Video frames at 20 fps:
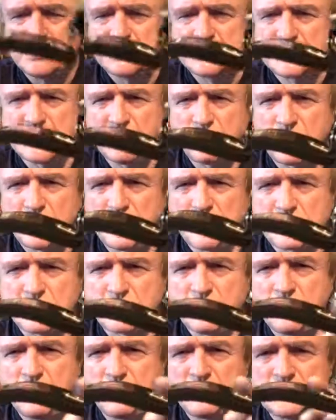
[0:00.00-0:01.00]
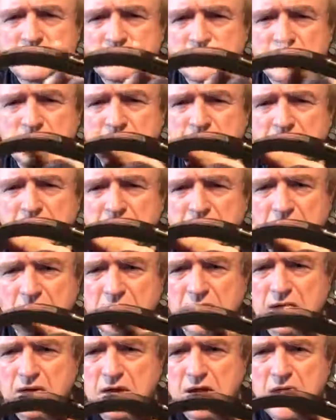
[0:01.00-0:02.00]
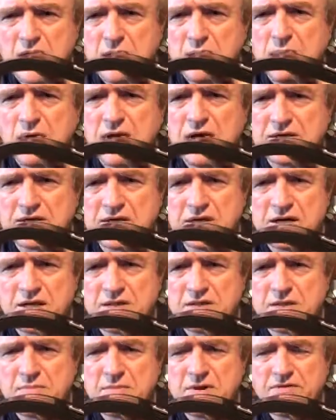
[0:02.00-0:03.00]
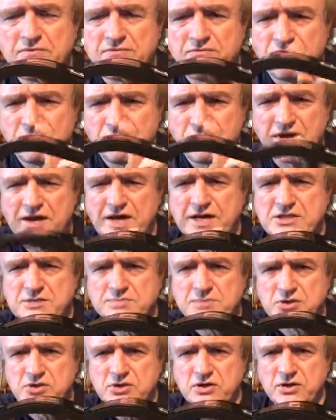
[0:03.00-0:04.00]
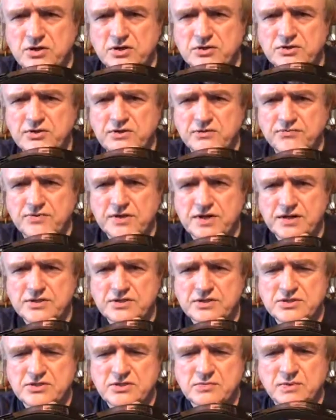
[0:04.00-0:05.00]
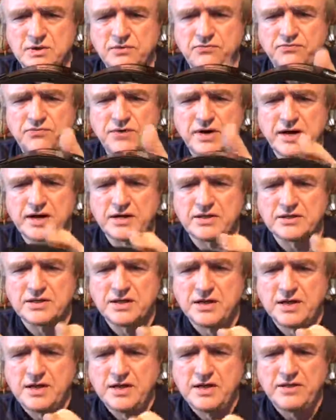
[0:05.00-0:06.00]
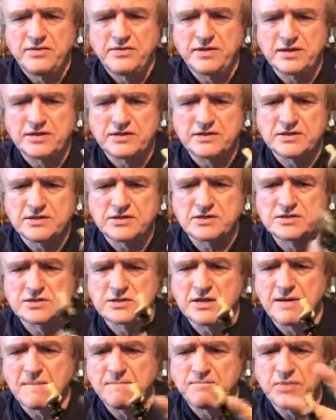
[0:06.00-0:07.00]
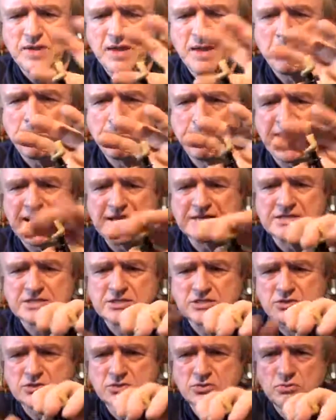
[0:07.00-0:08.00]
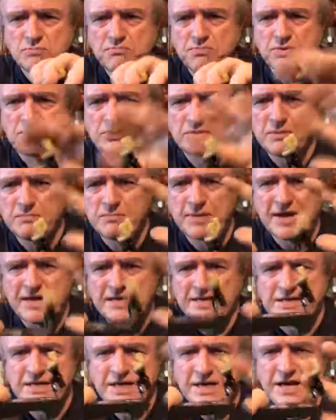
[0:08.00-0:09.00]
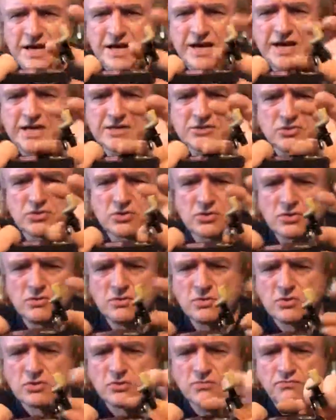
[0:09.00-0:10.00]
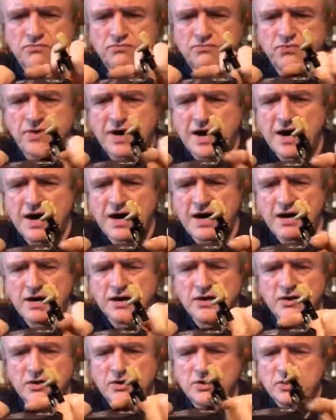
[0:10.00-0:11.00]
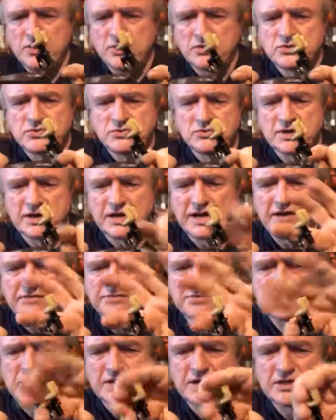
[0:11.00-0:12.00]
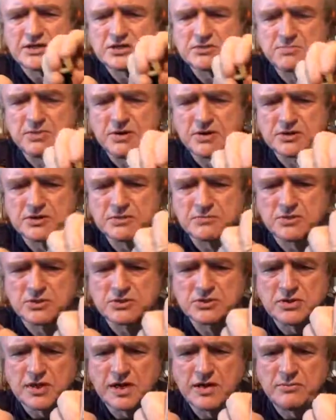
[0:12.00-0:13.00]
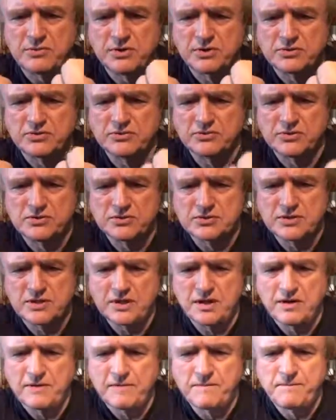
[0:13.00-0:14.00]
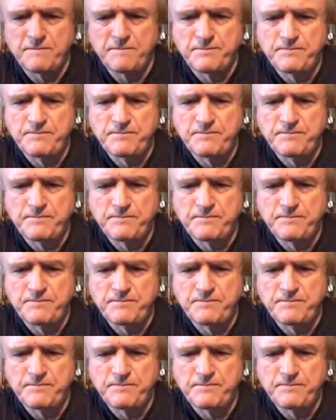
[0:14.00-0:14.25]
somewhere close to the middle, but in the vast majority of cases you will find that it is best to put the bend as far to the left side as possible. So I will do this now.